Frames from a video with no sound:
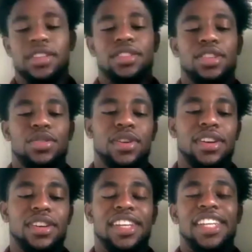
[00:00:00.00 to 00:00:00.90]
so
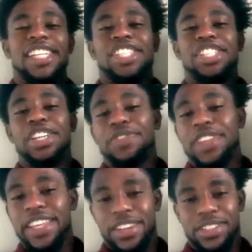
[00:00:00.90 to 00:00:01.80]

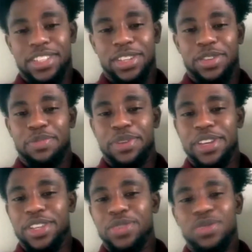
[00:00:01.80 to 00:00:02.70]
shifting gears a little
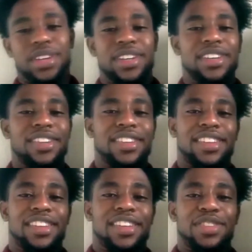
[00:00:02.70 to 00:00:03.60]
bit,
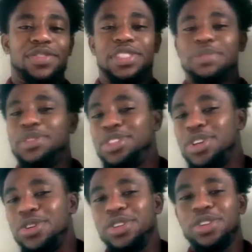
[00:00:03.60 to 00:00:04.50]
you've dipped your
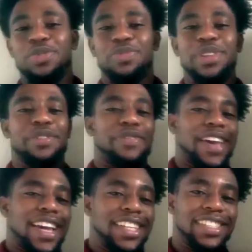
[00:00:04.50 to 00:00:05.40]
toe a little bit in the
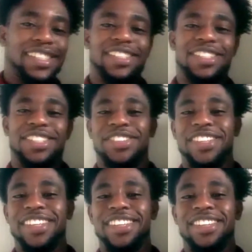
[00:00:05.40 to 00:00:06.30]
fashion industry,